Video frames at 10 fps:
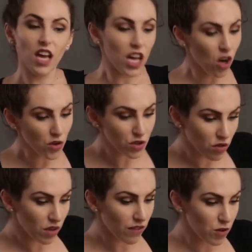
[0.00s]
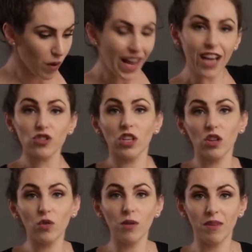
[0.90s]
And also, if you want to actually
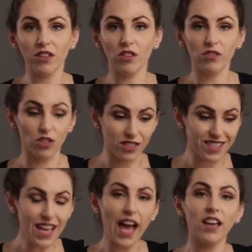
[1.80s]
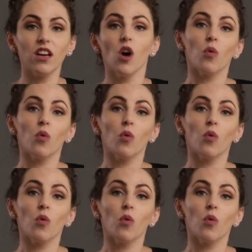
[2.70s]
include them in your set,